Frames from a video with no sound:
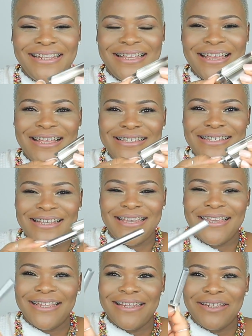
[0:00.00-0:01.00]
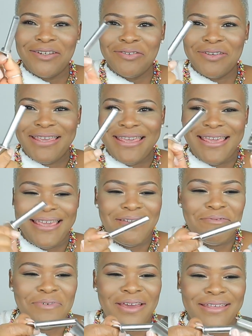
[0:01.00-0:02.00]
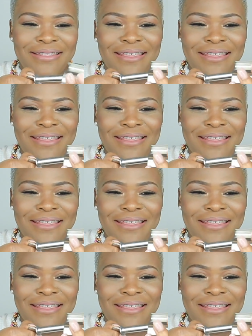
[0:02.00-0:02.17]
It has a little key right